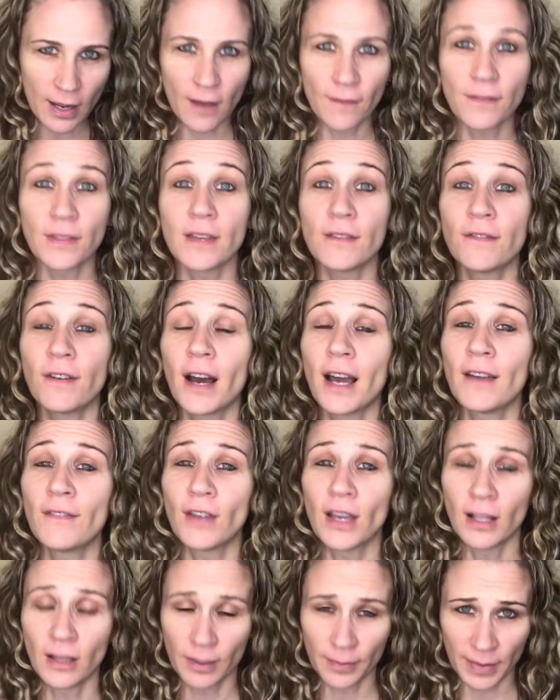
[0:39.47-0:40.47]
of the 5
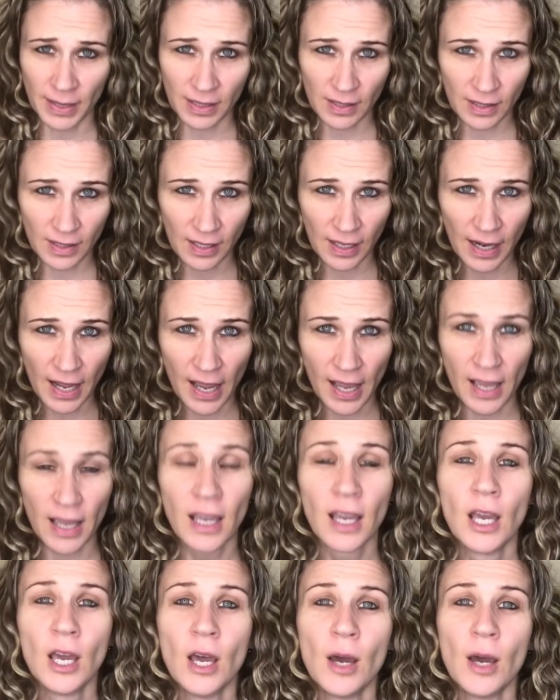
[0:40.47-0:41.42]
elements today,